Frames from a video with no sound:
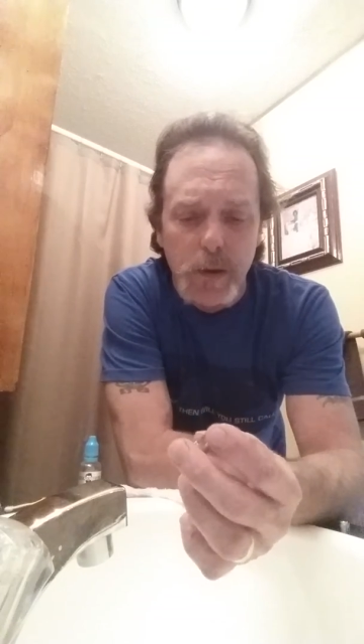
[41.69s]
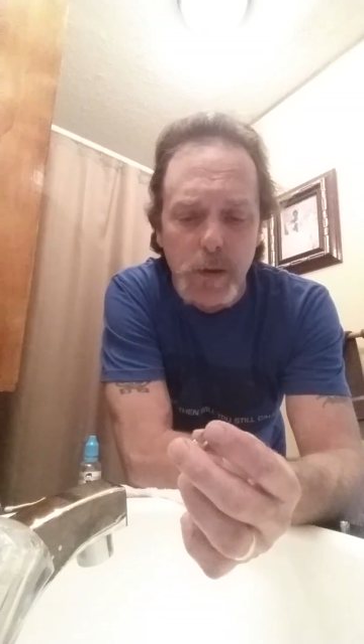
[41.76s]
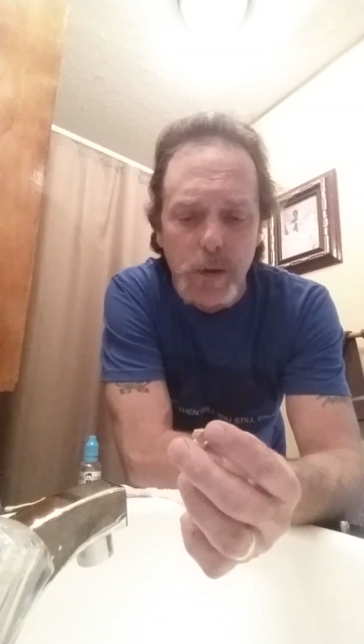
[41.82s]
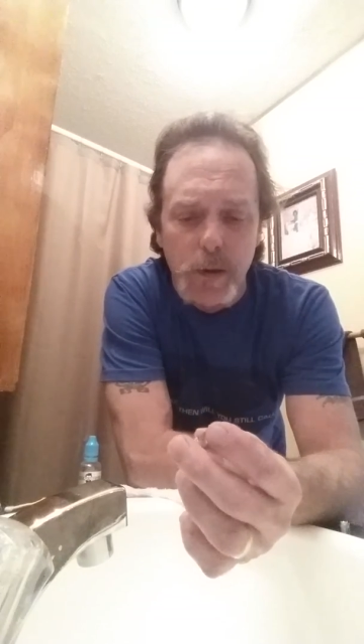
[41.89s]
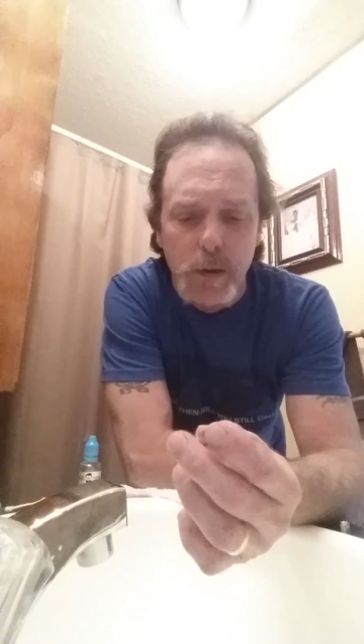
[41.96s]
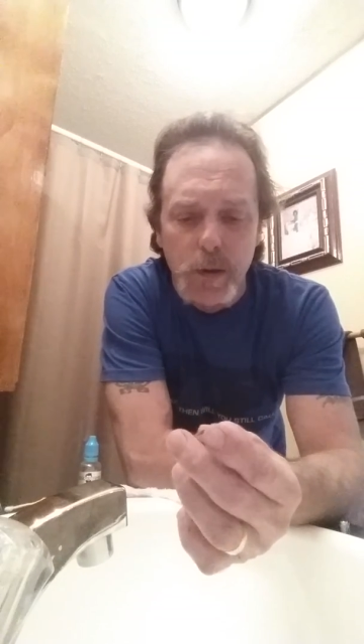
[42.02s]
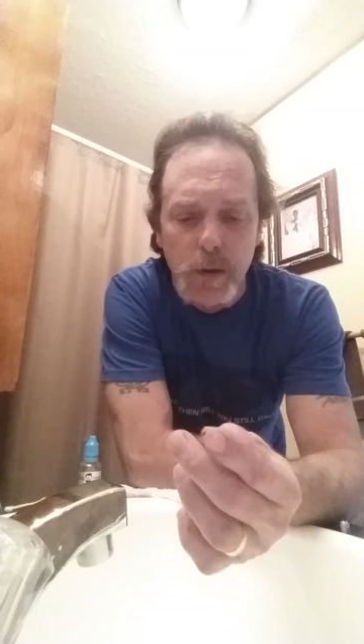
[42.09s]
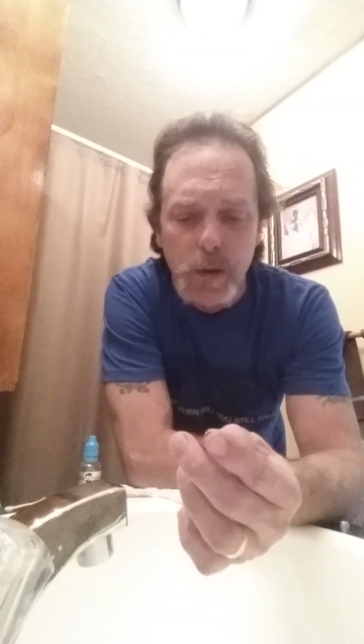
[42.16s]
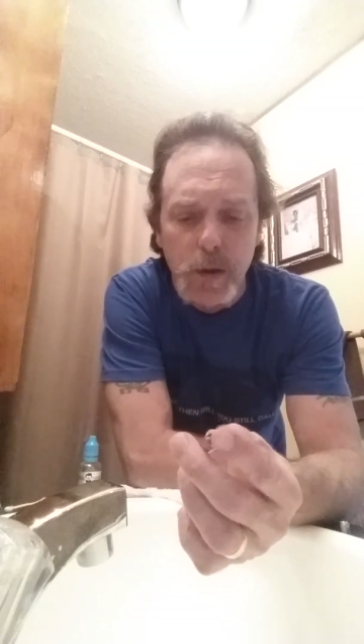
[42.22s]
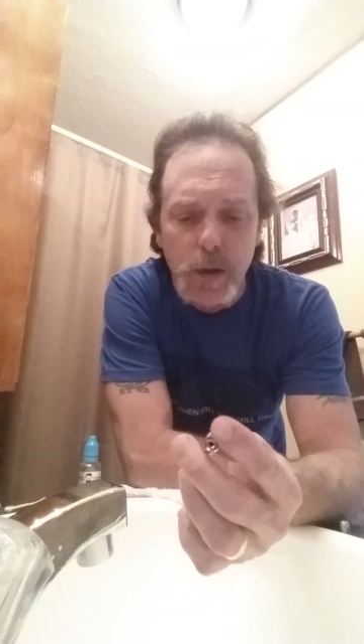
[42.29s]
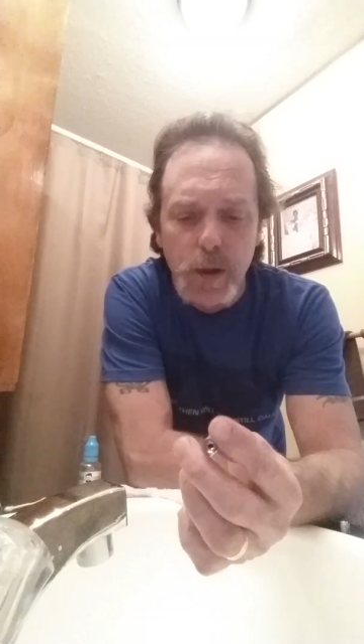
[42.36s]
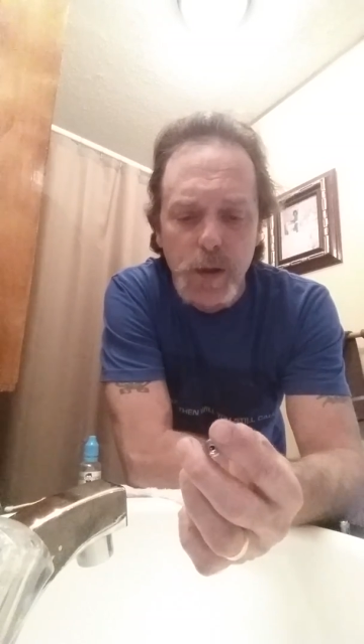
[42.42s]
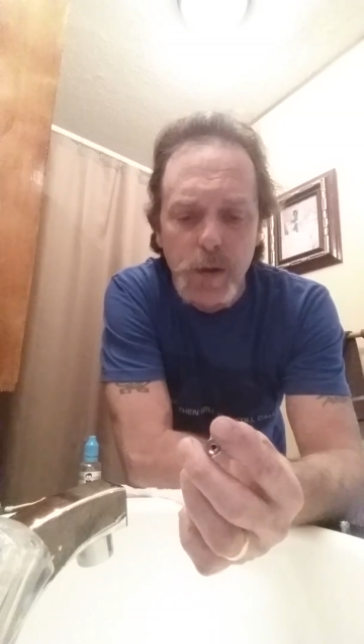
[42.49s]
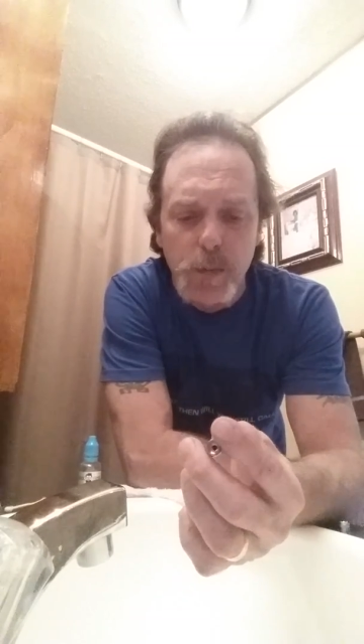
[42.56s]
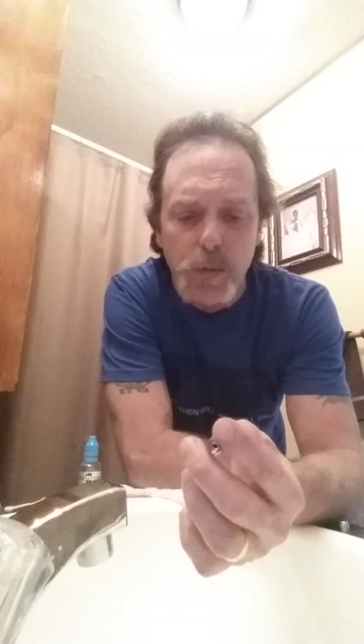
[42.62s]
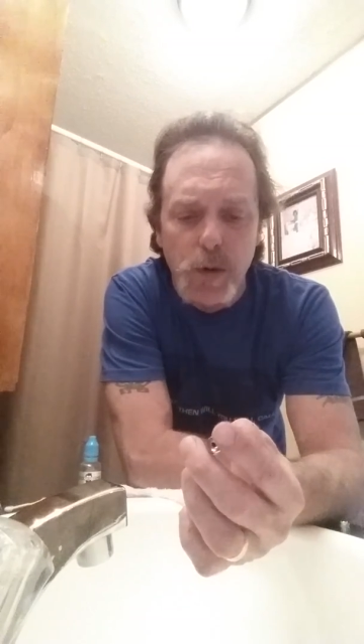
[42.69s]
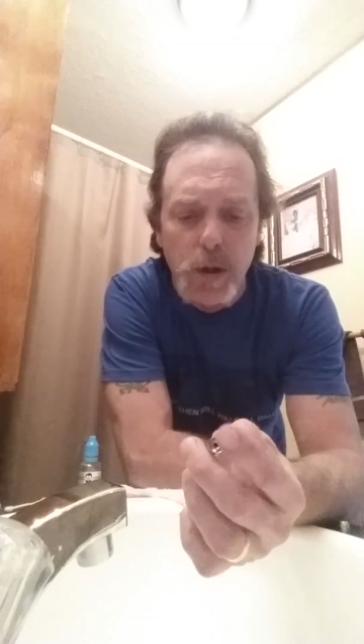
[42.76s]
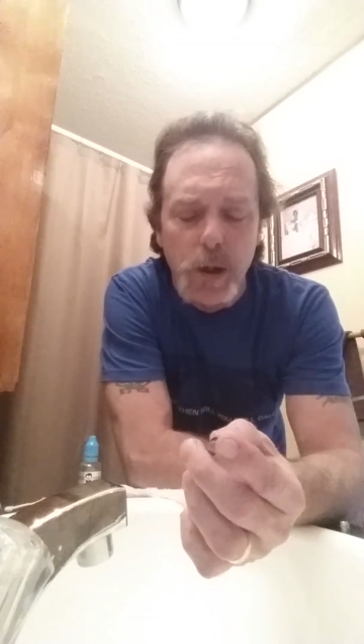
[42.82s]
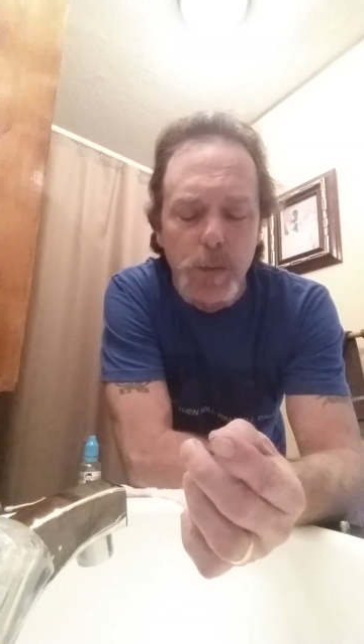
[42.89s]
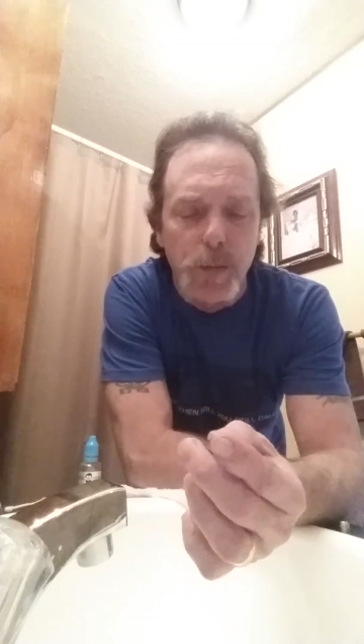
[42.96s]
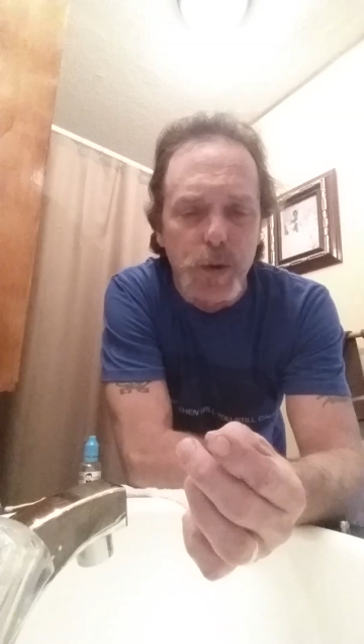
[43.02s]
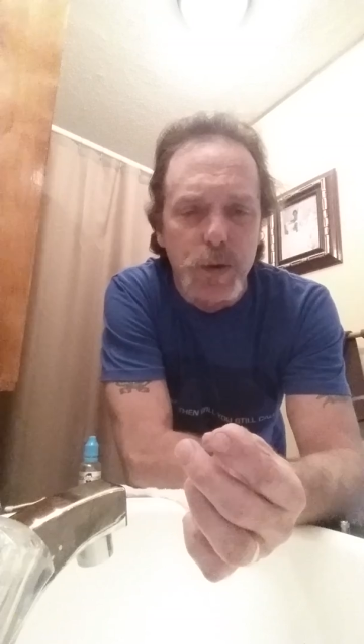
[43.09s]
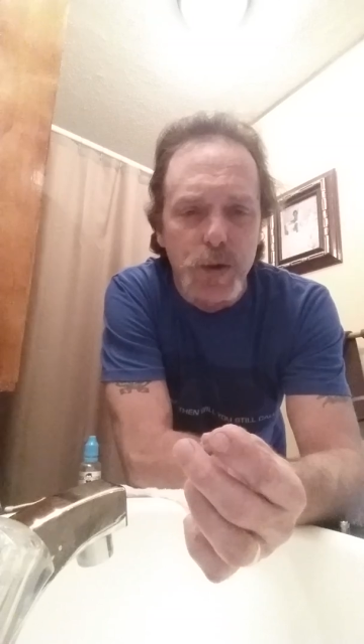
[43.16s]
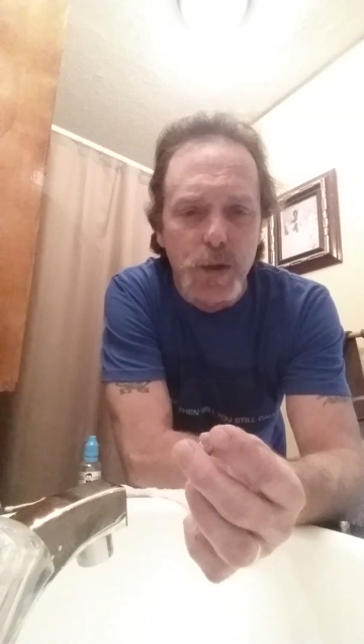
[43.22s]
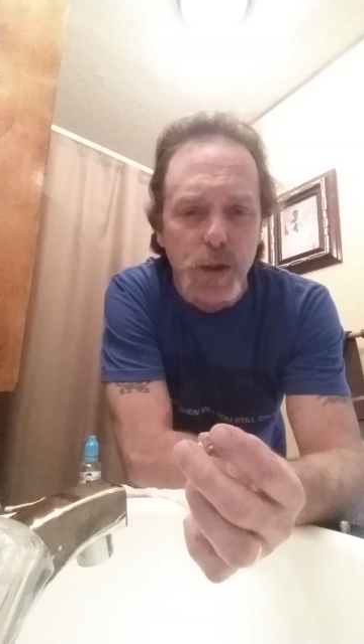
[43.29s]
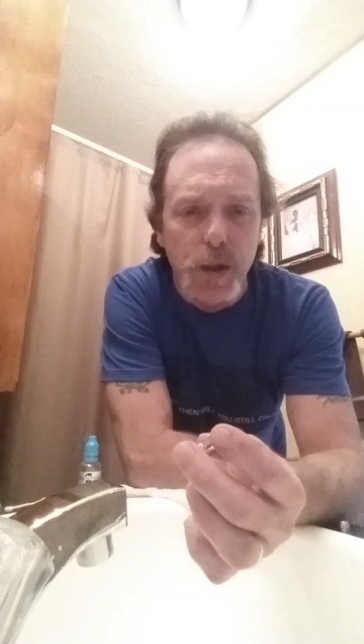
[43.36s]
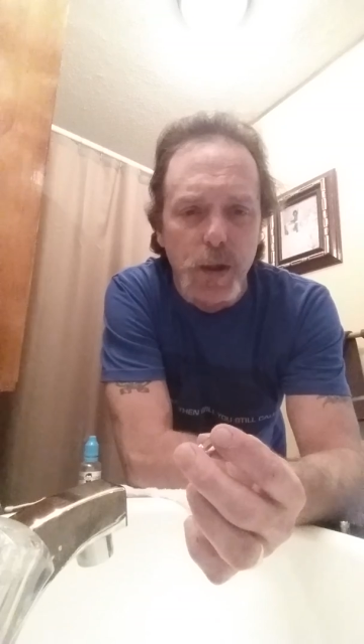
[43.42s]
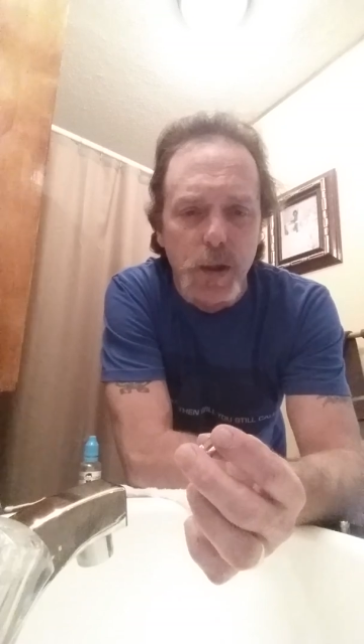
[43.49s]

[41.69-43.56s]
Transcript: You need to prime this thing,